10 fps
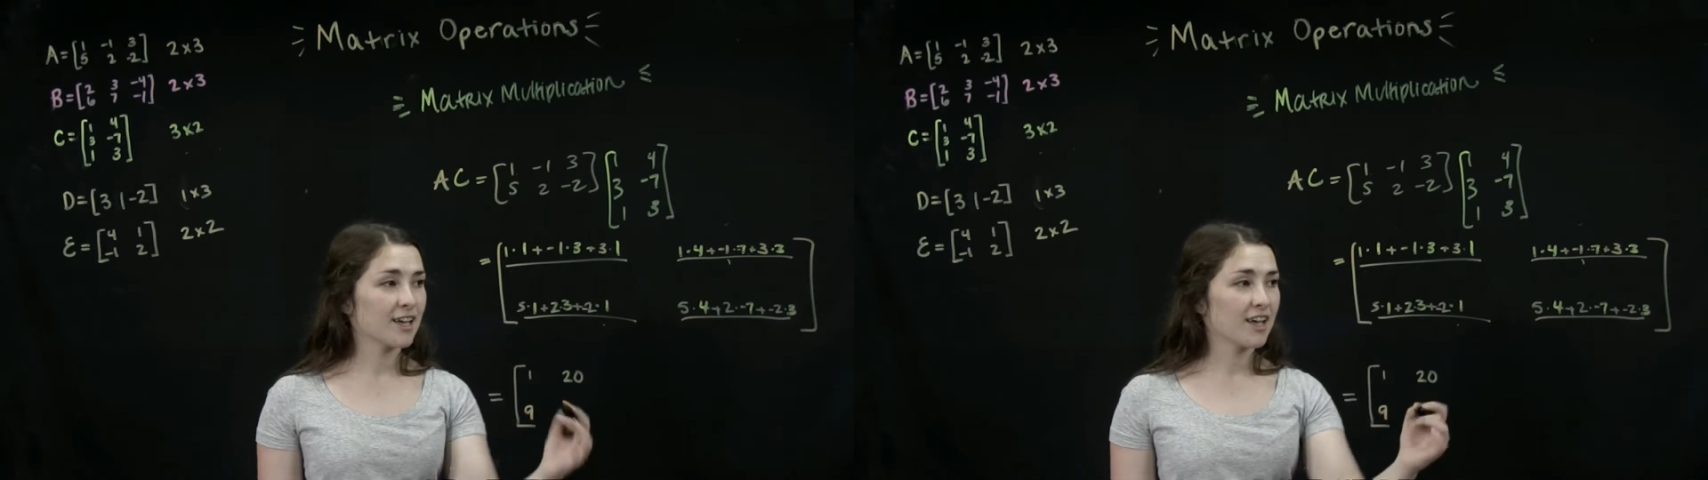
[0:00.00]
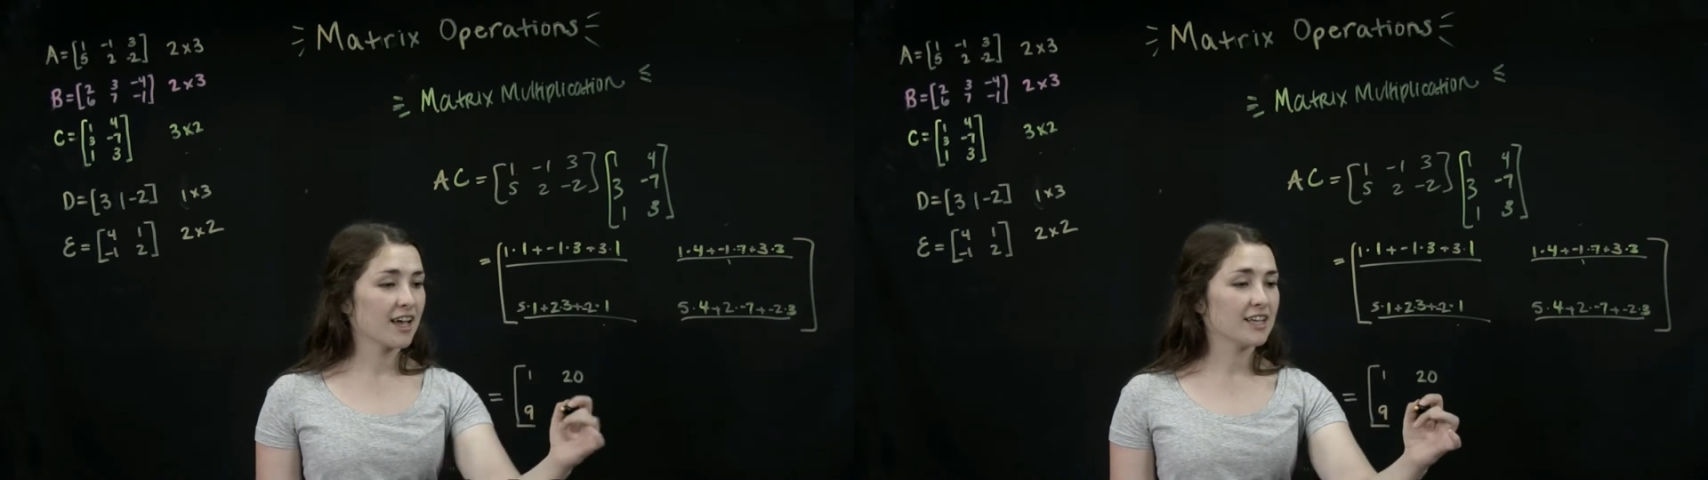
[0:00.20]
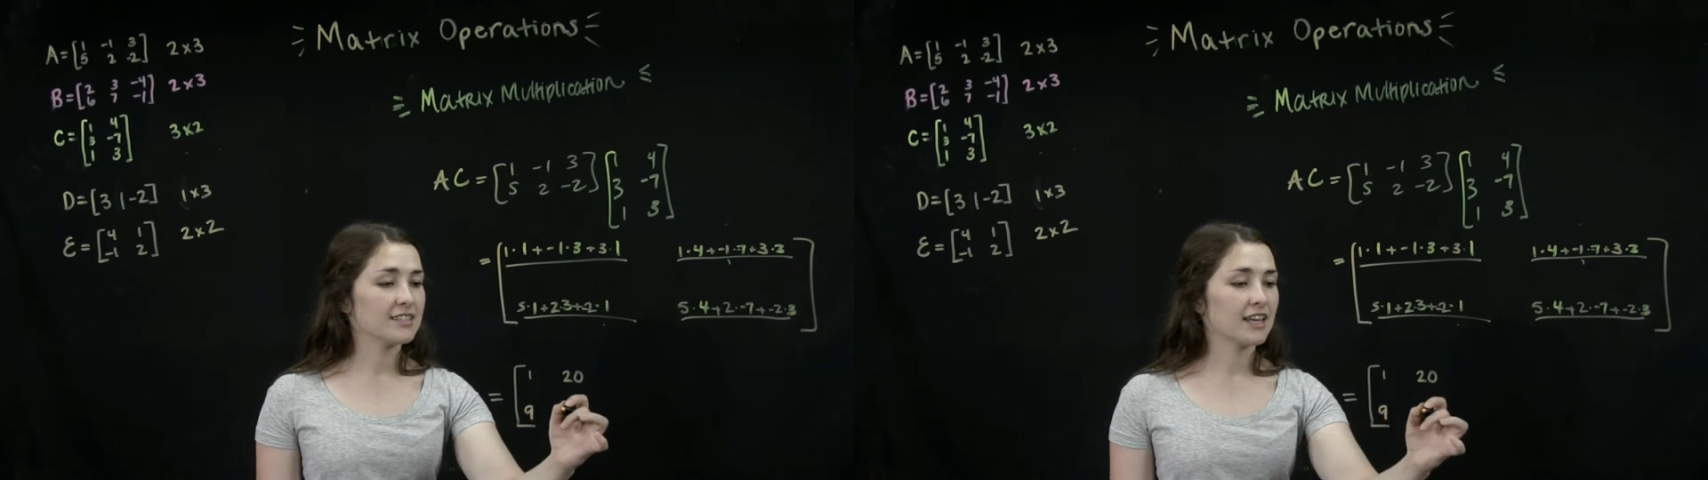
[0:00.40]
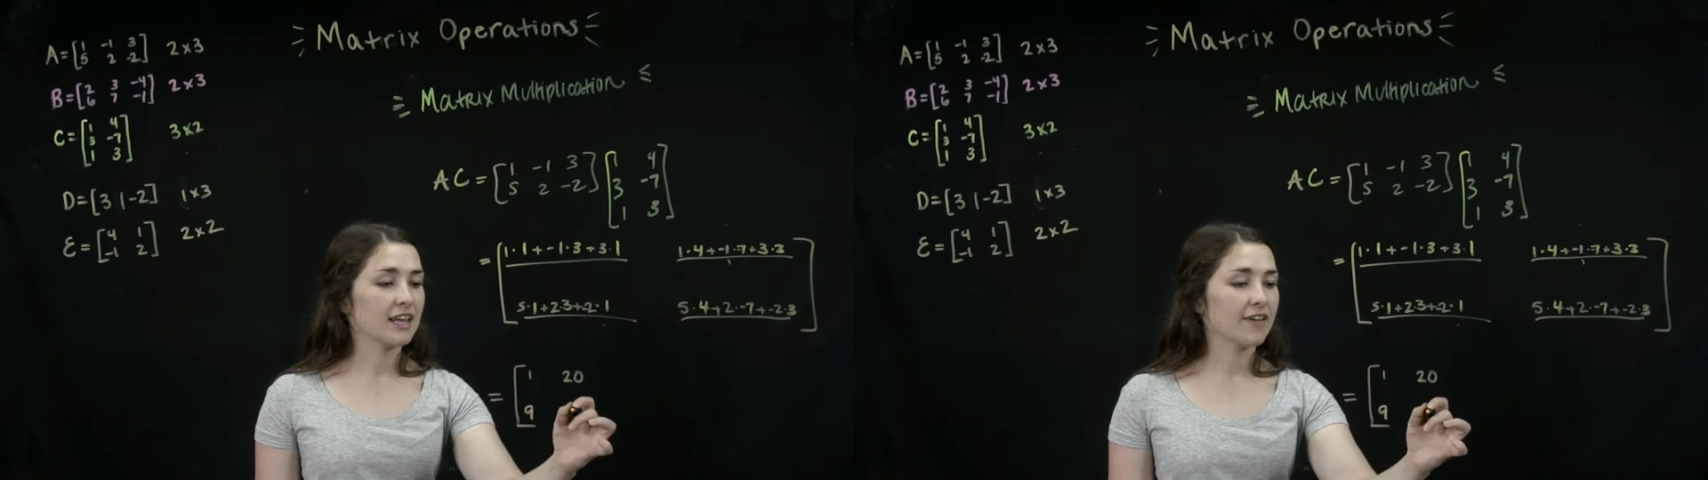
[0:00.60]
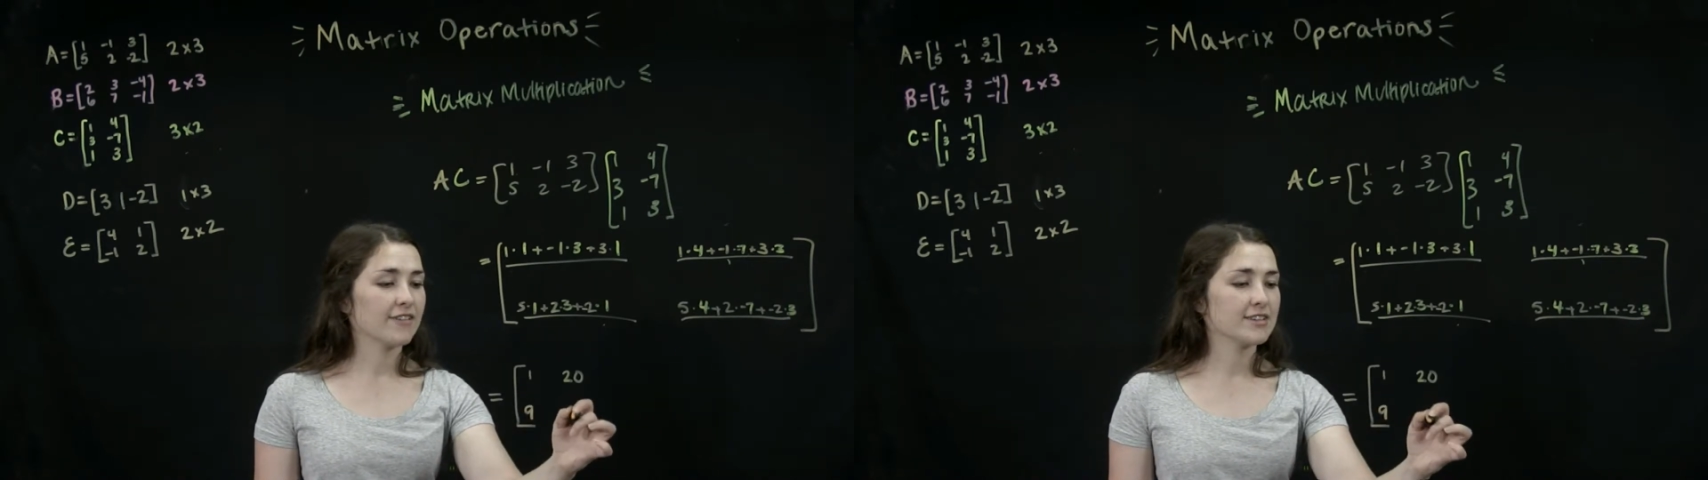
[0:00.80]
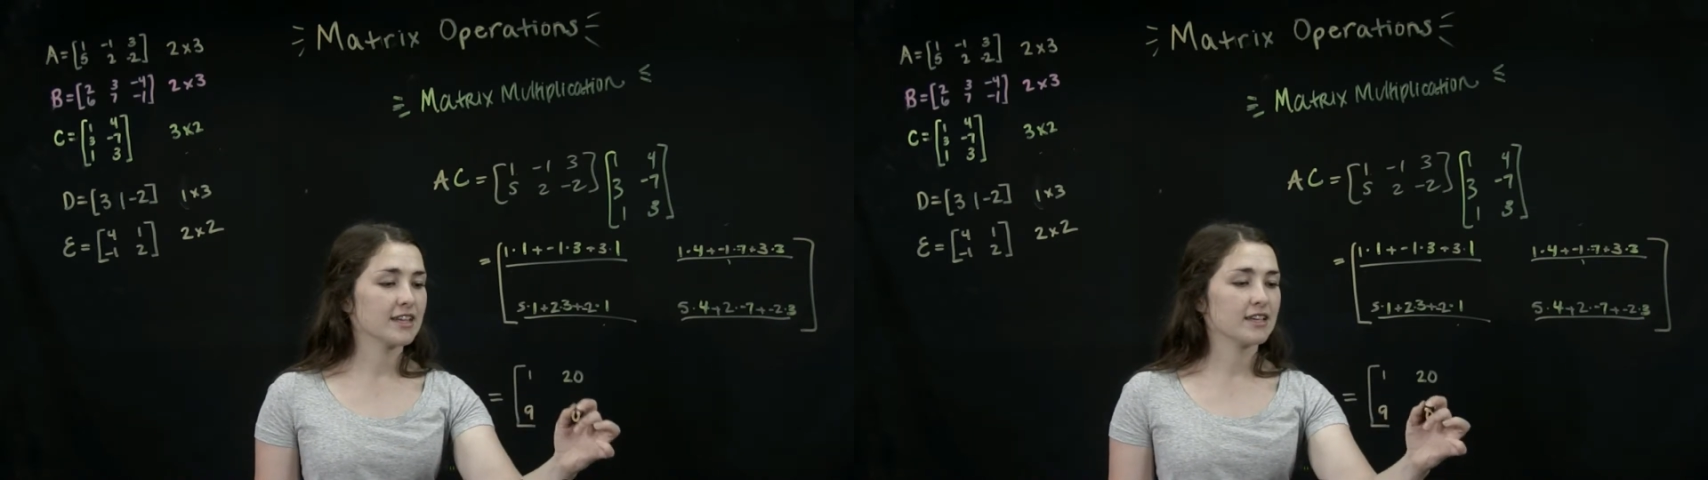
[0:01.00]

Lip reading: is going to give us a